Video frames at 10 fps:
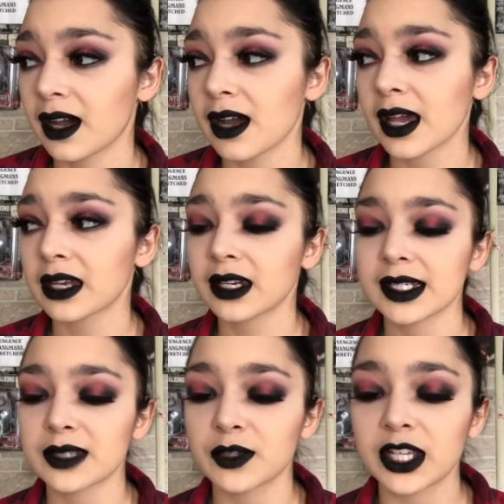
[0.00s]
I had a
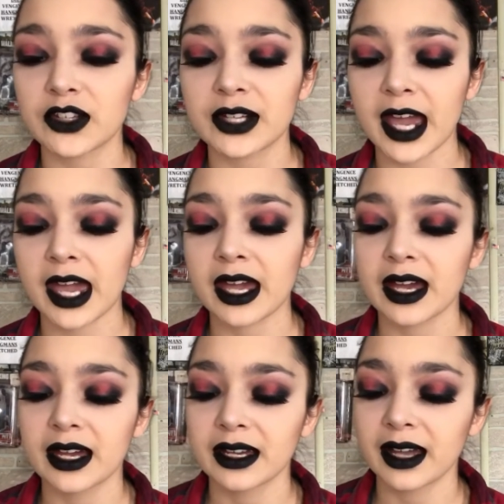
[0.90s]
customer the other day
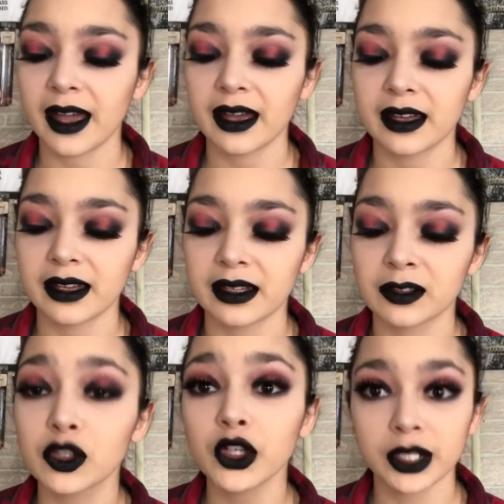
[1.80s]

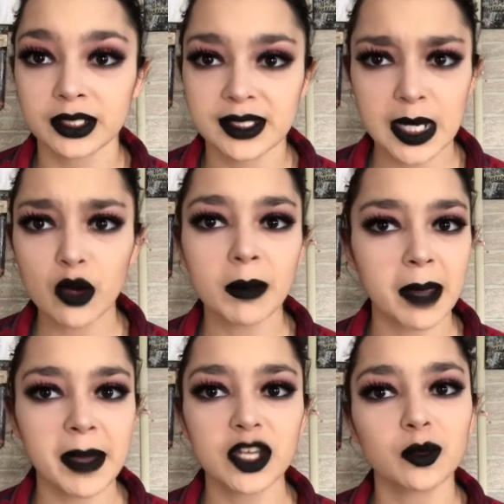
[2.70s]
stare at
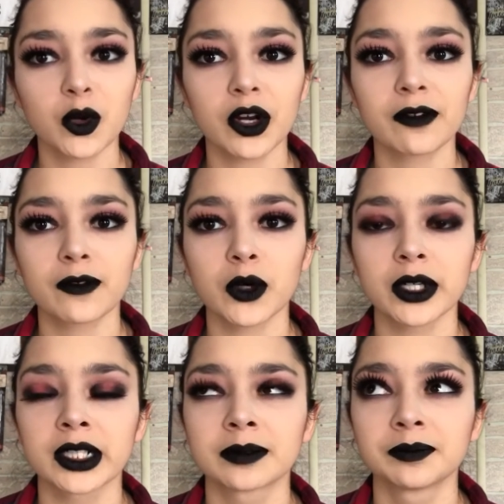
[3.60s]
my menu board
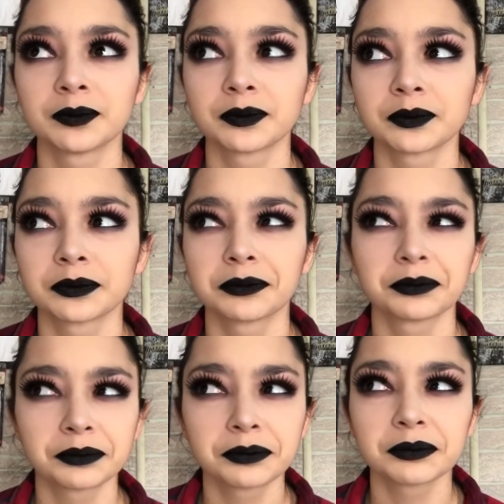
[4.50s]
for
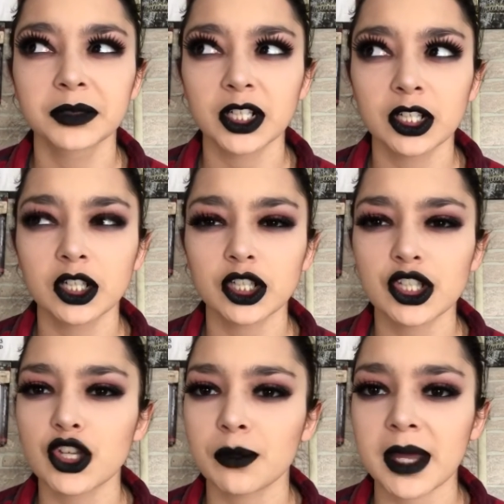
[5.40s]

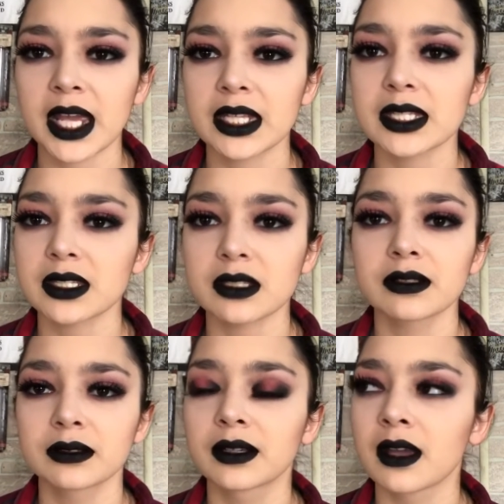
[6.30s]
good 2 minutes
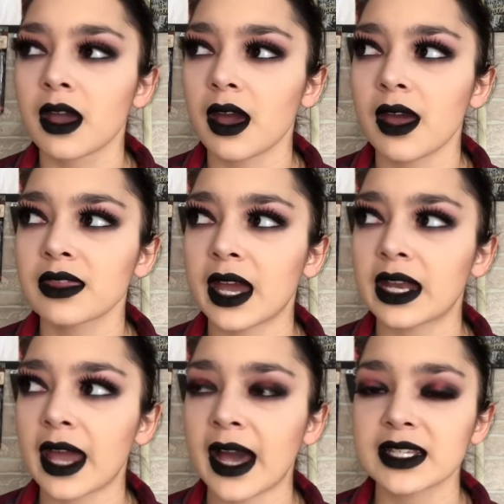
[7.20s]
and
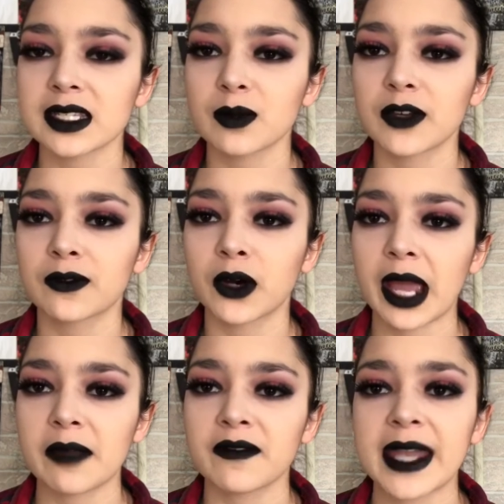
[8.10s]
then asked me for
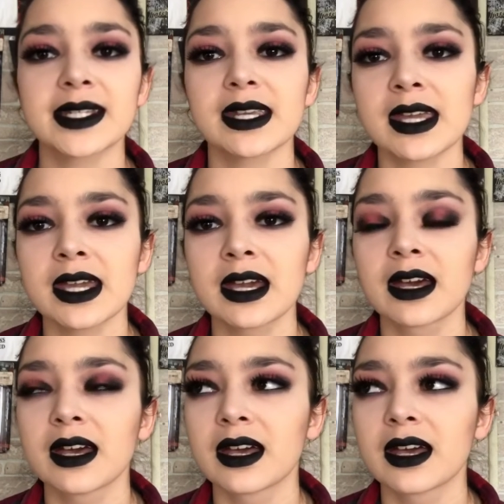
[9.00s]
a venti,